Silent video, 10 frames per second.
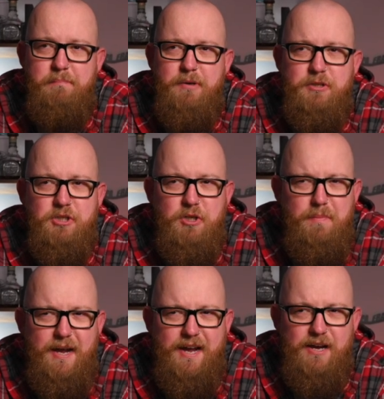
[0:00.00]
but
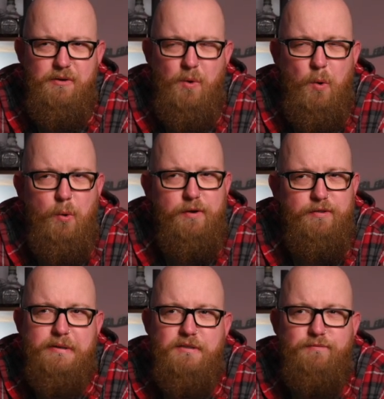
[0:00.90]
somehow all of
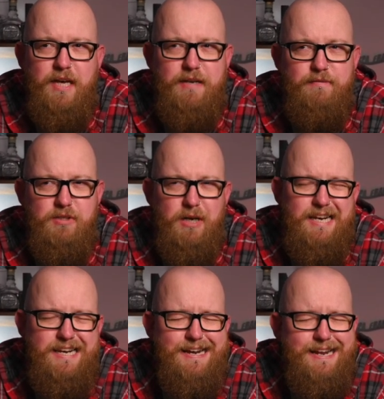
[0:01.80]
those flavours are a
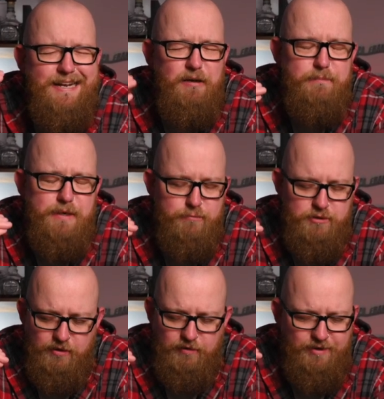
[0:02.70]
little bit
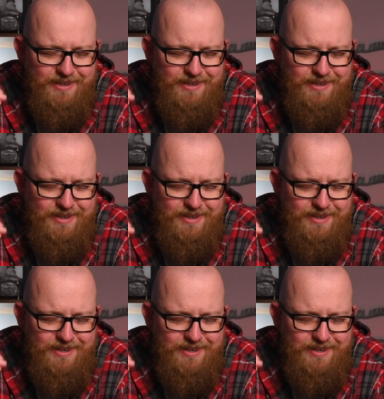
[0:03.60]
reserved.